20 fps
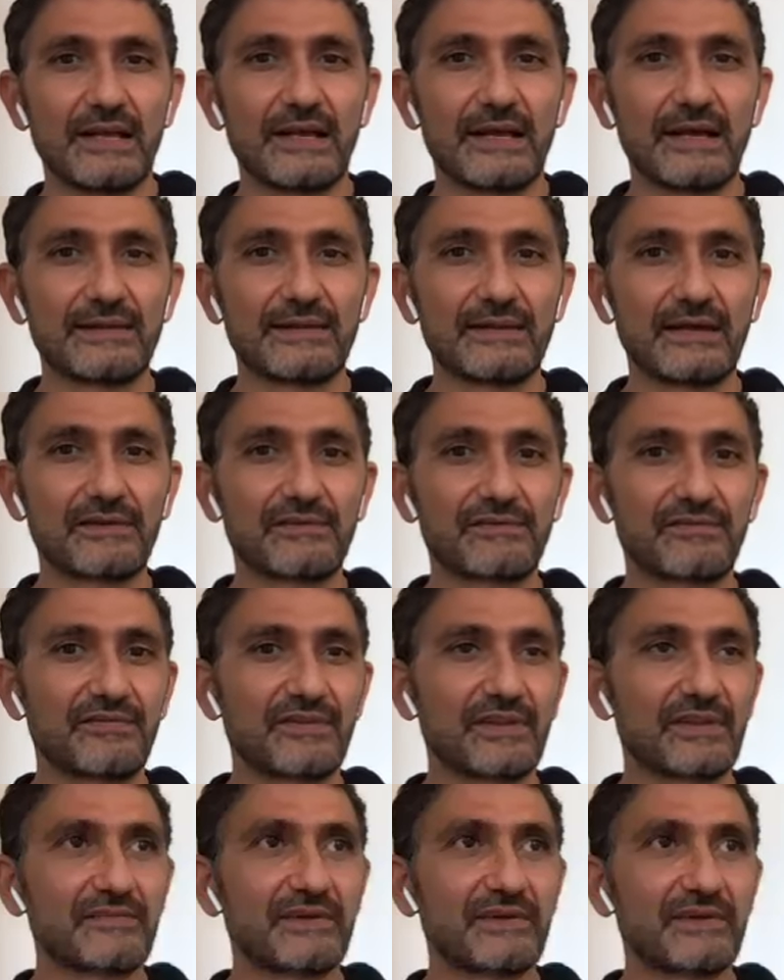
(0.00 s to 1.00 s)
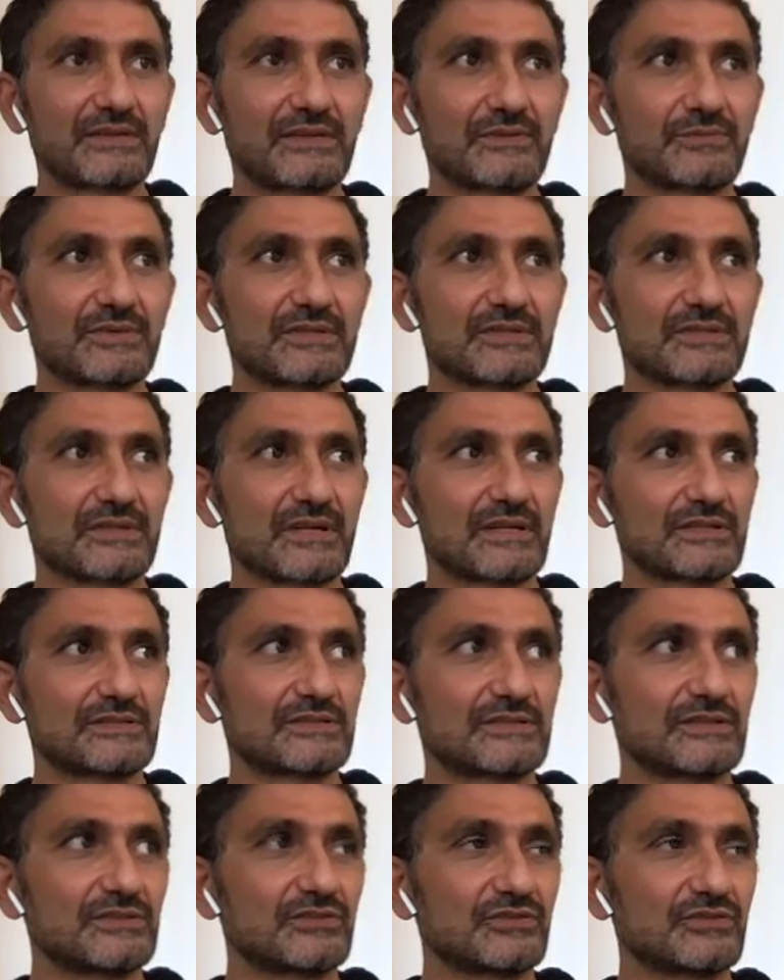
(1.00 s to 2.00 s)
And I think that we
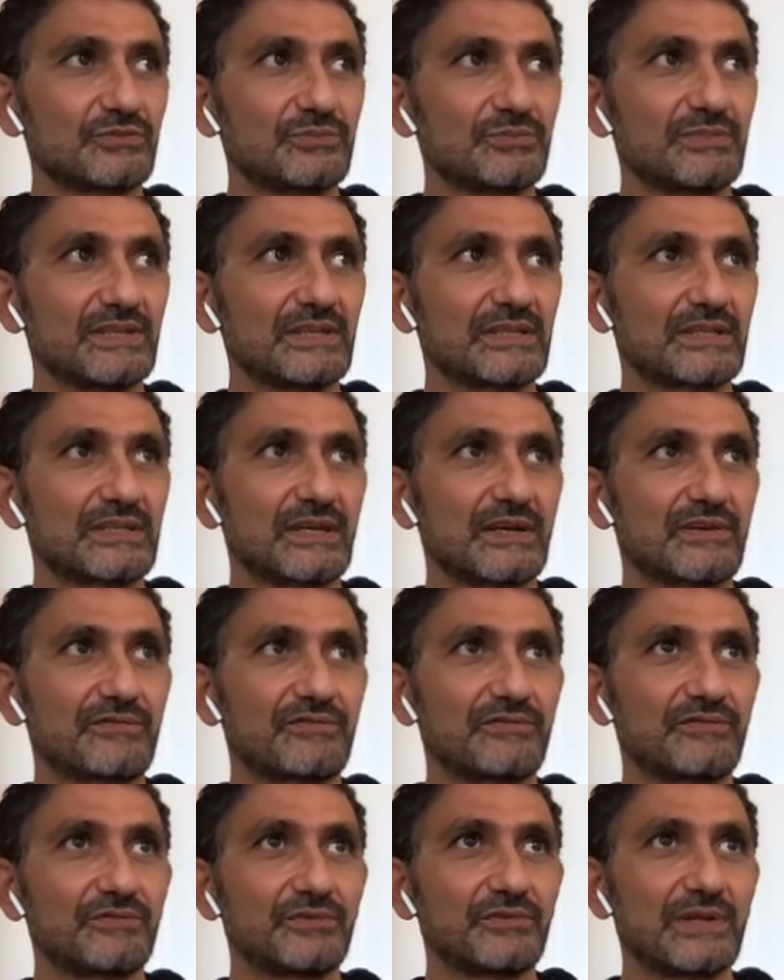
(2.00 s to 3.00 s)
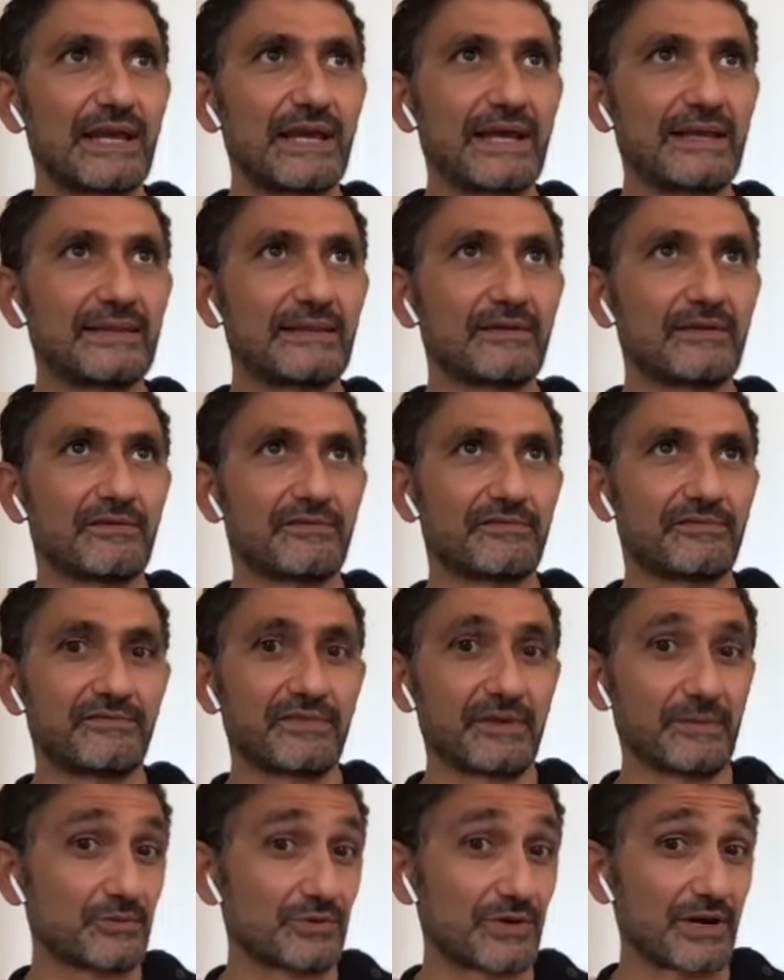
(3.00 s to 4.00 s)
started to be careful end of
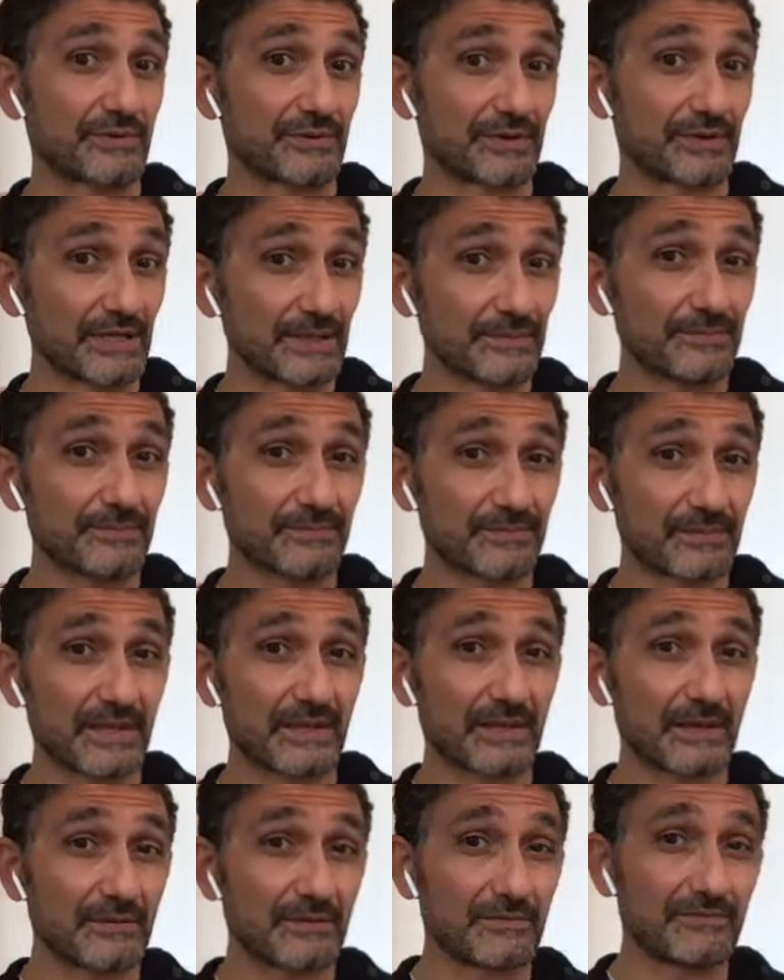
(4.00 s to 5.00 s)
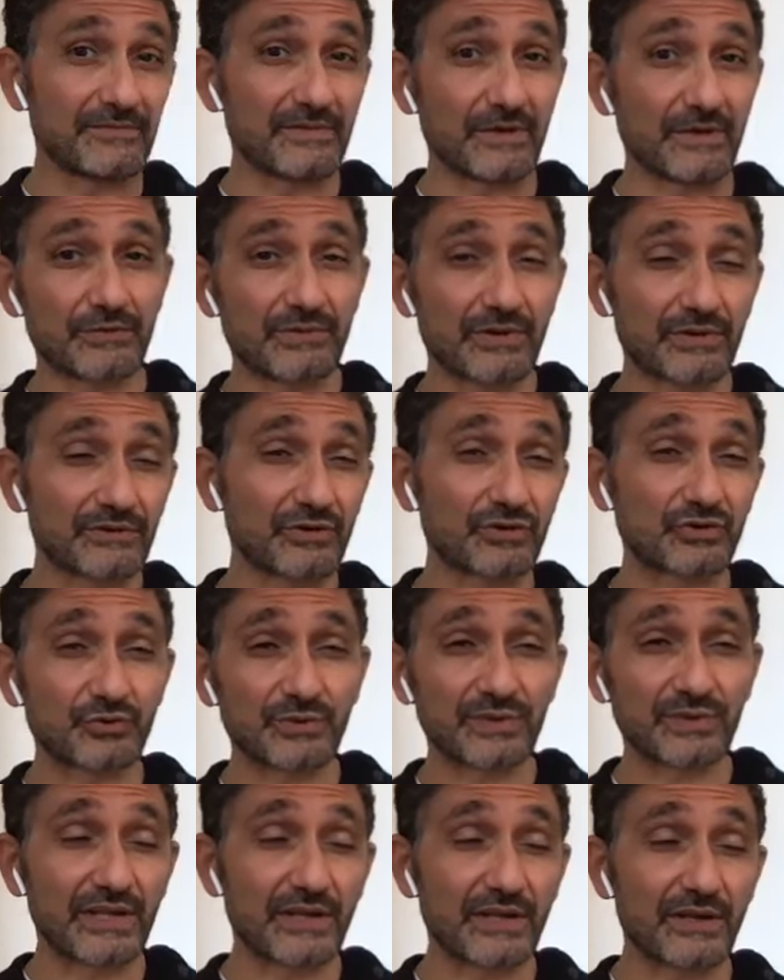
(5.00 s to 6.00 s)
February, around the
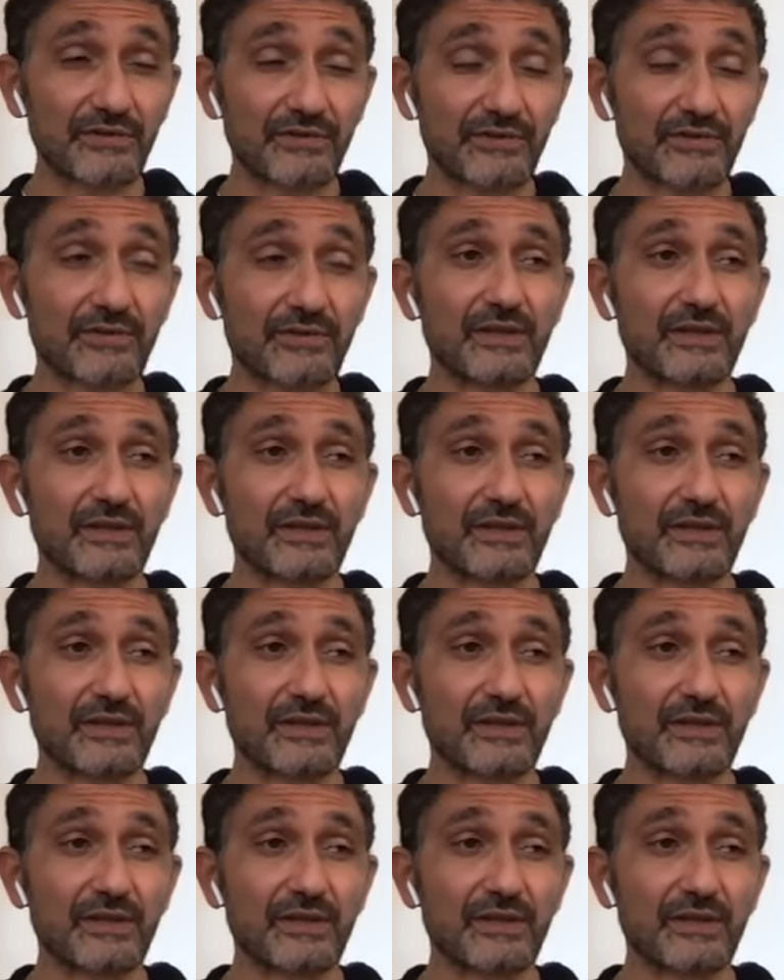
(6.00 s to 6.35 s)
20th.